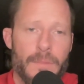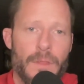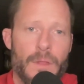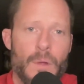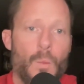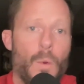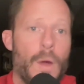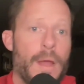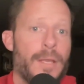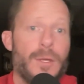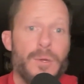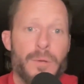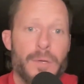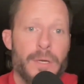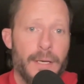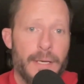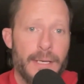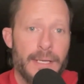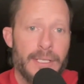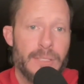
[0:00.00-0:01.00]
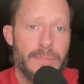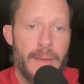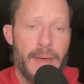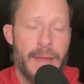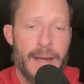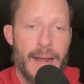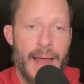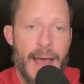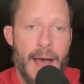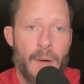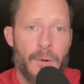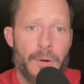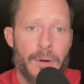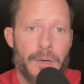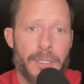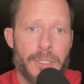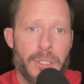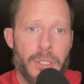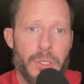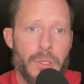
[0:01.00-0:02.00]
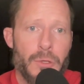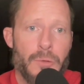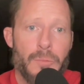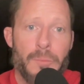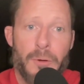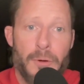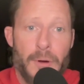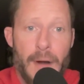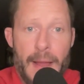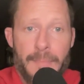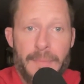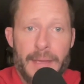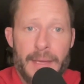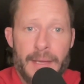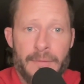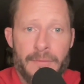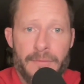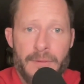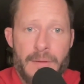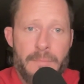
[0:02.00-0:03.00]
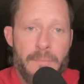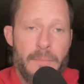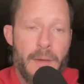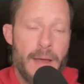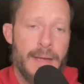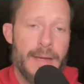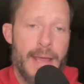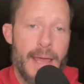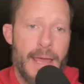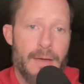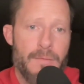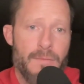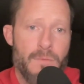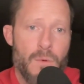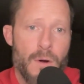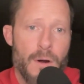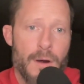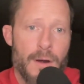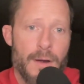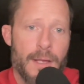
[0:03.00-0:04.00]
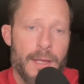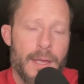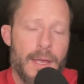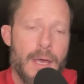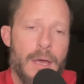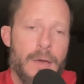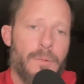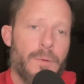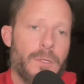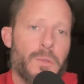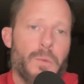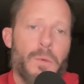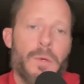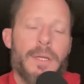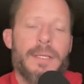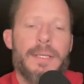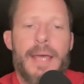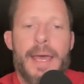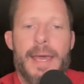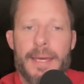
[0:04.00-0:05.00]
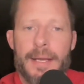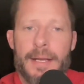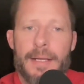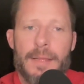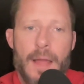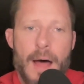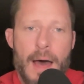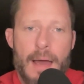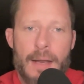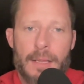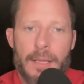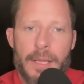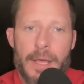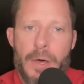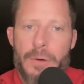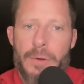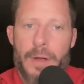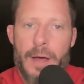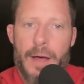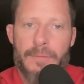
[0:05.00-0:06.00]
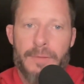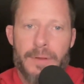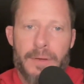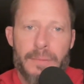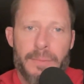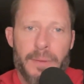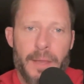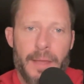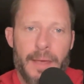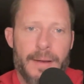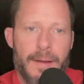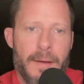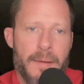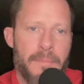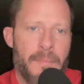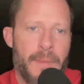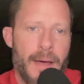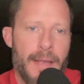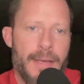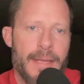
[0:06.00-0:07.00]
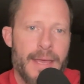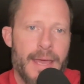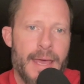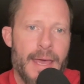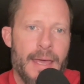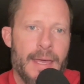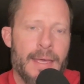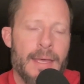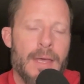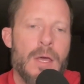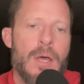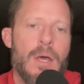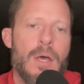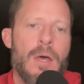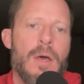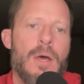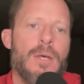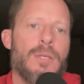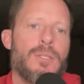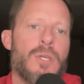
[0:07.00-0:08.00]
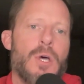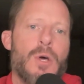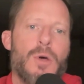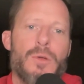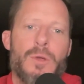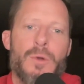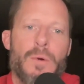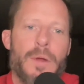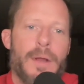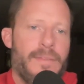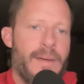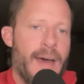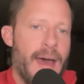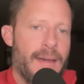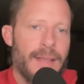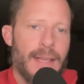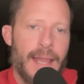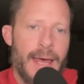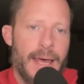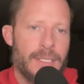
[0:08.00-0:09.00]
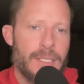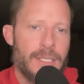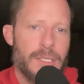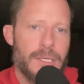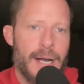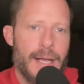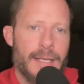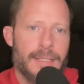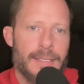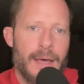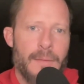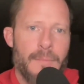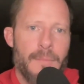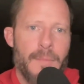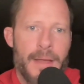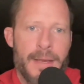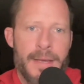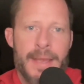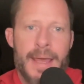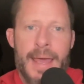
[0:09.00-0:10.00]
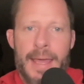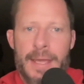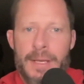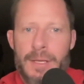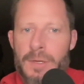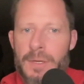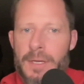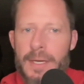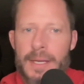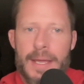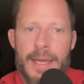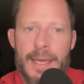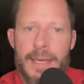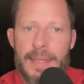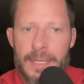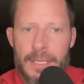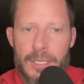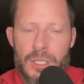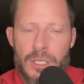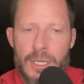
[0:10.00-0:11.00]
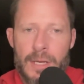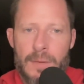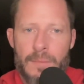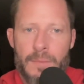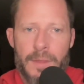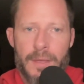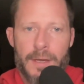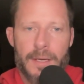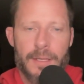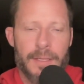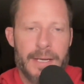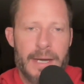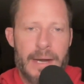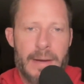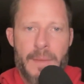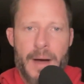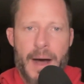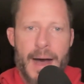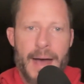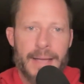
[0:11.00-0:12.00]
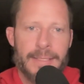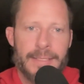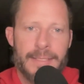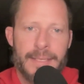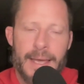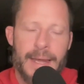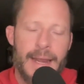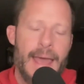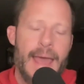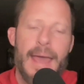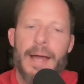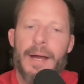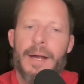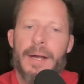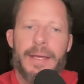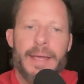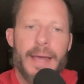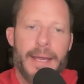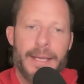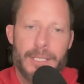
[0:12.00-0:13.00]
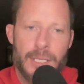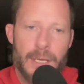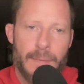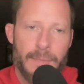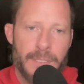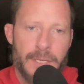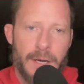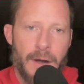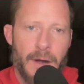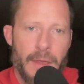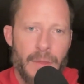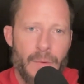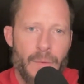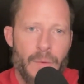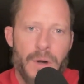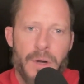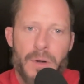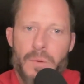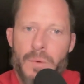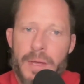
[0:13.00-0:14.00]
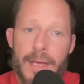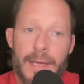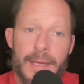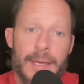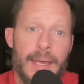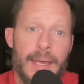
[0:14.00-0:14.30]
when you could have spent an hour or two prepping for Monday of work, which would have taken a lot of load off your plate on Monday. So you would have had less stress on Monday and you could have hit the gym with a clear mind saying, Hey, I already got a jump start on the work week,